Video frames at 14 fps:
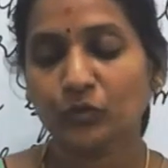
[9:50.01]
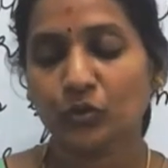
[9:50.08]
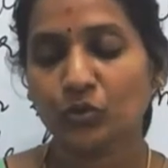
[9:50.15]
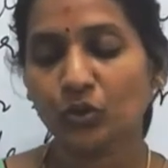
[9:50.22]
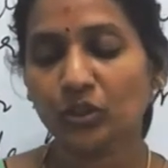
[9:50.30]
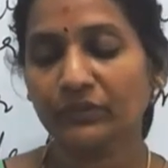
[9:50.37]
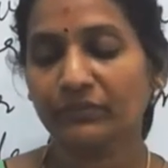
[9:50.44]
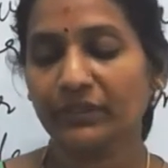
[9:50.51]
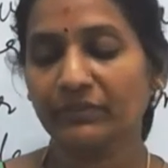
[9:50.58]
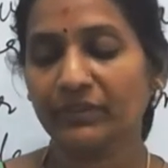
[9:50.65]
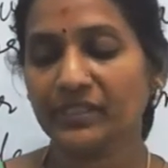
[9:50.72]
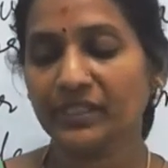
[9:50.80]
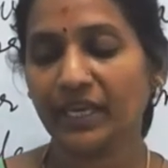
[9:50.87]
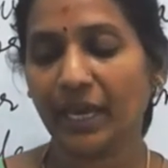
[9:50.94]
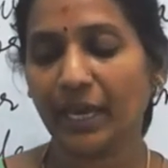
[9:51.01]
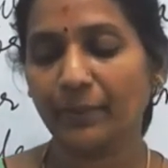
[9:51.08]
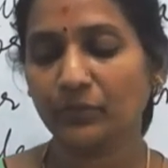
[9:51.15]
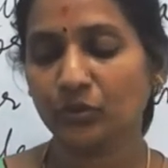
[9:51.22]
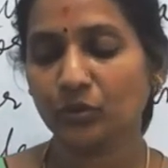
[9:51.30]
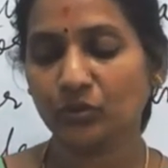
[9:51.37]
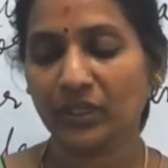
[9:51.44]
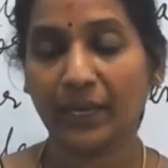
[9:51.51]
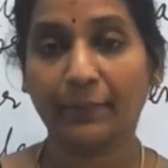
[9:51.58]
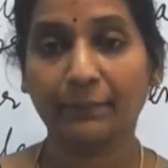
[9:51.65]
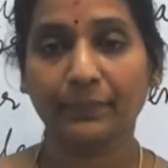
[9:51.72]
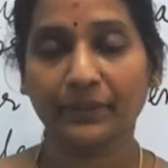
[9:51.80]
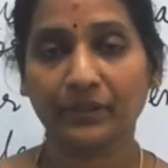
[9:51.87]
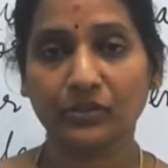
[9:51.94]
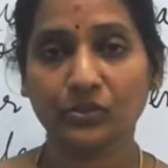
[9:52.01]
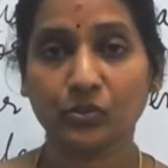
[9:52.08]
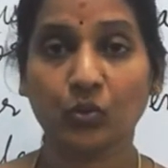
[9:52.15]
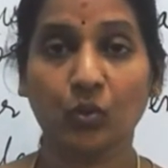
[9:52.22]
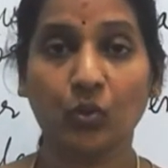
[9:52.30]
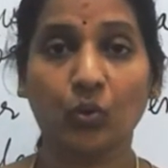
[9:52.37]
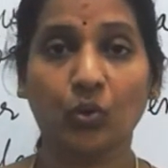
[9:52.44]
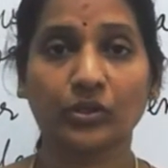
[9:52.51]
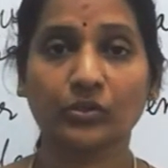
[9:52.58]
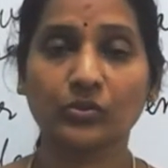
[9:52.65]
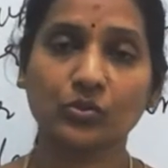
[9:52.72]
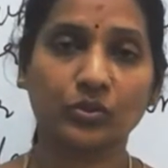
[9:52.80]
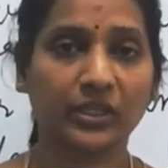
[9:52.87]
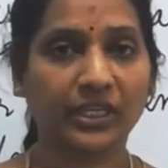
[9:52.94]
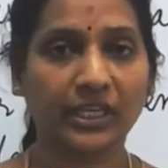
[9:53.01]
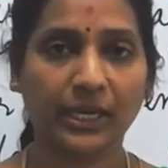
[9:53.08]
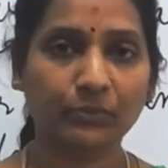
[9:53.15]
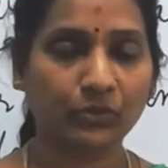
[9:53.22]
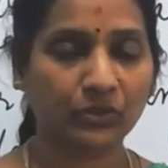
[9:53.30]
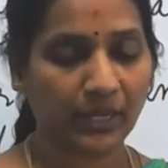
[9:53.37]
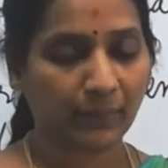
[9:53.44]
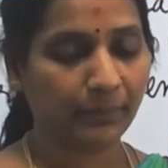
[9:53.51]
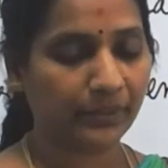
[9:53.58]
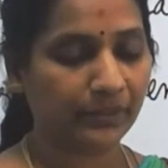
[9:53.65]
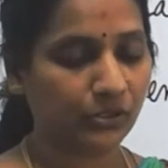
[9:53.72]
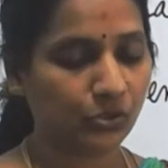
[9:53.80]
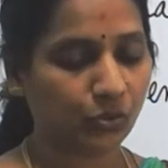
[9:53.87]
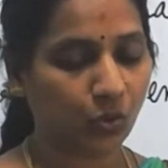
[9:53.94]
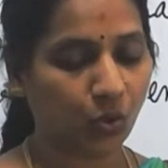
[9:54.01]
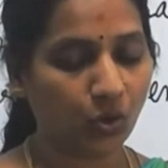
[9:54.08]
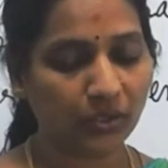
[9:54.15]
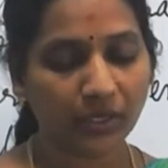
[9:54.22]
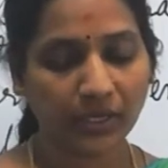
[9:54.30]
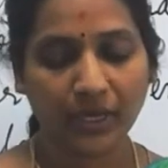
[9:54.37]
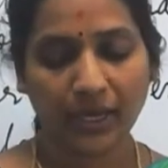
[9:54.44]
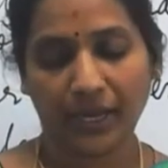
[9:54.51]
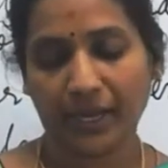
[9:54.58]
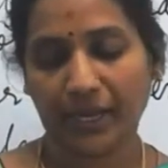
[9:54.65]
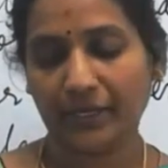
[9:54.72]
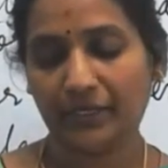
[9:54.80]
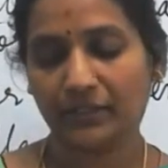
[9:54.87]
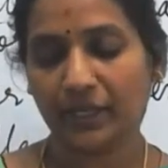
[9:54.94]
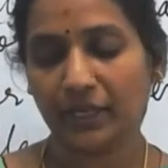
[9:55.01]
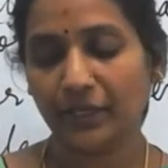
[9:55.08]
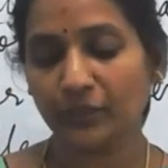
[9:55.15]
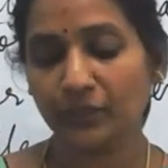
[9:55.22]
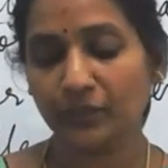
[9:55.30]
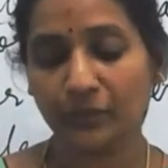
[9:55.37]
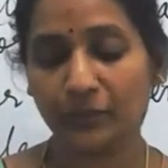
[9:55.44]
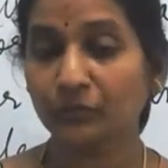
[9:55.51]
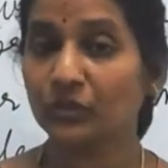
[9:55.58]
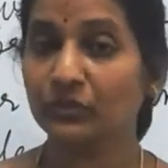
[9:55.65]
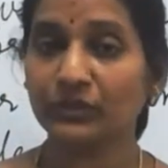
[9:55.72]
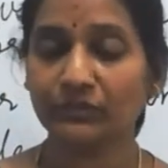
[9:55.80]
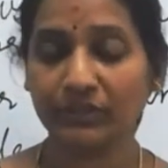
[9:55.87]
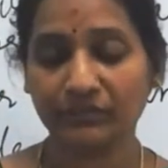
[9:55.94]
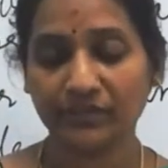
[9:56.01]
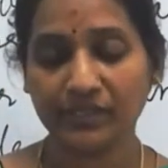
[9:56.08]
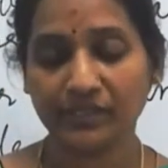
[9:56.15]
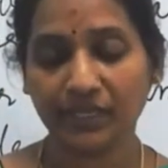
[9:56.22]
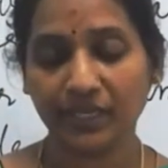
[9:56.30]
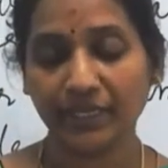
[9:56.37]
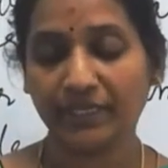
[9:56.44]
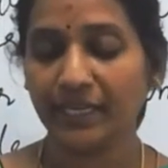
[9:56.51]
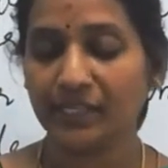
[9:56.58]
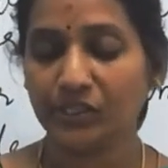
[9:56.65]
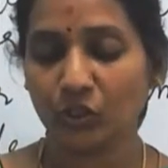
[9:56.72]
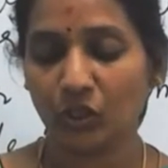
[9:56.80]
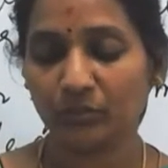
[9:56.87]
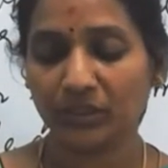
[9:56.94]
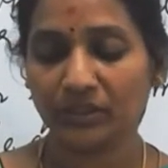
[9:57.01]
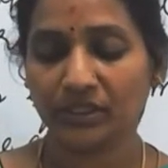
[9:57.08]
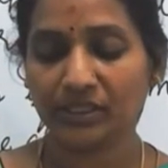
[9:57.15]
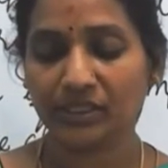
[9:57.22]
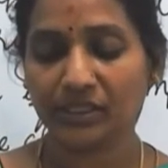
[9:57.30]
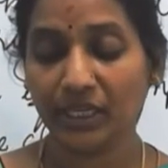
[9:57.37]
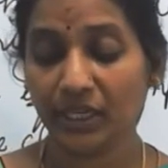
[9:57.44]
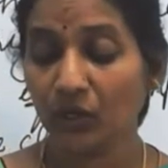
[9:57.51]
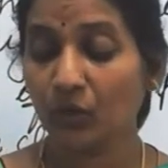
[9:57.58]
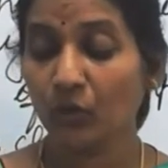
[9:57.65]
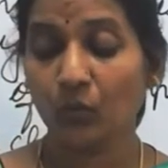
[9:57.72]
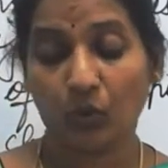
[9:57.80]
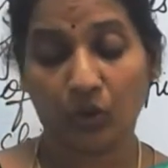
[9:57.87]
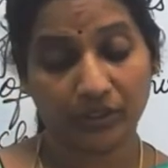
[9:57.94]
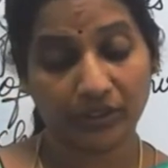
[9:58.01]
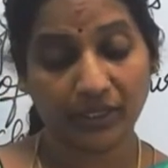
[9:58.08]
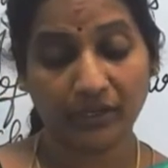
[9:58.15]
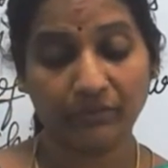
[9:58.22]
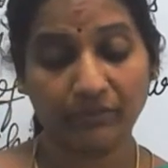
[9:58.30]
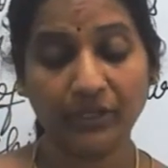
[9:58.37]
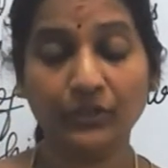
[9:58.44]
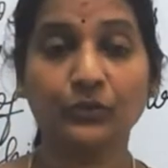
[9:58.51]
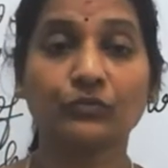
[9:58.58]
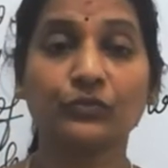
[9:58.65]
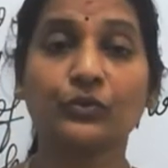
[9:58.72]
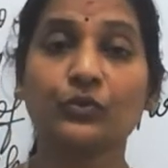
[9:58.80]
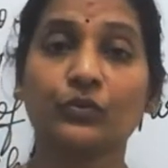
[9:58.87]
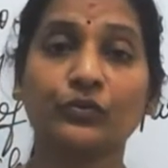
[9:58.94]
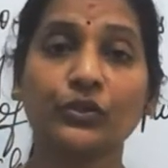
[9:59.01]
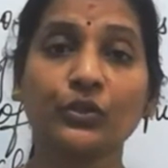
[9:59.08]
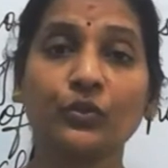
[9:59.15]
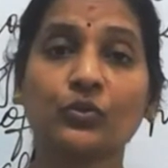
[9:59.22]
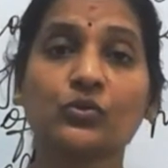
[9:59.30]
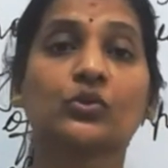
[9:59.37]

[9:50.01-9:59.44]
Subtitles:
So the weavers came to the emperor's court. So they came to the emperor's court, and then the weavers said, yes, your majesty, what can we do for you?